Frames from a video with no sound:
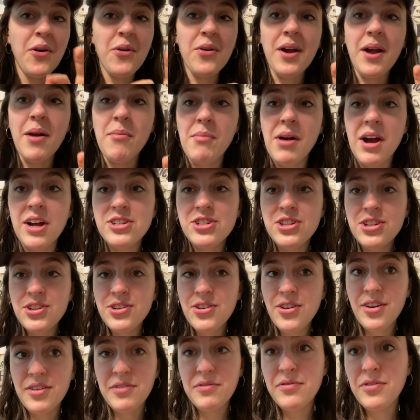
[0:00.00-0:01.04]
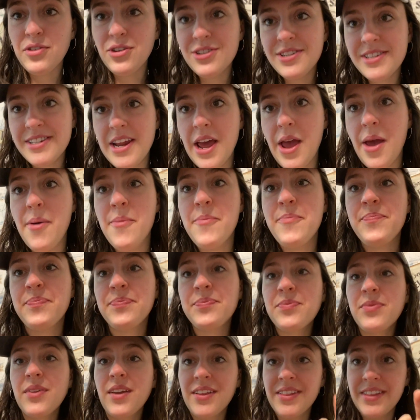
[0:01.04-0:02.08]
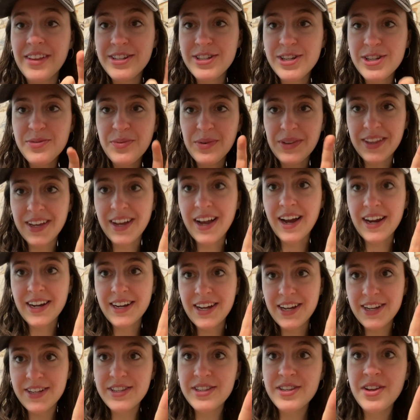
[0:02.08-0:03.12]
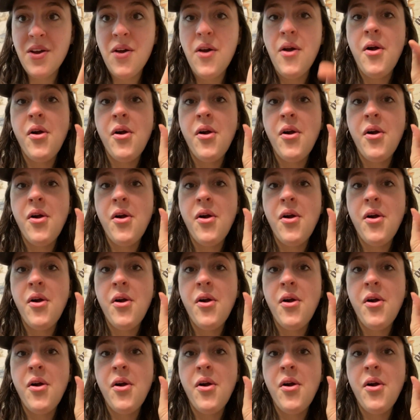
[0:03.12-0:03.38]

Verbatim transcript: okay, imagine you're on a first date and this is what the guy does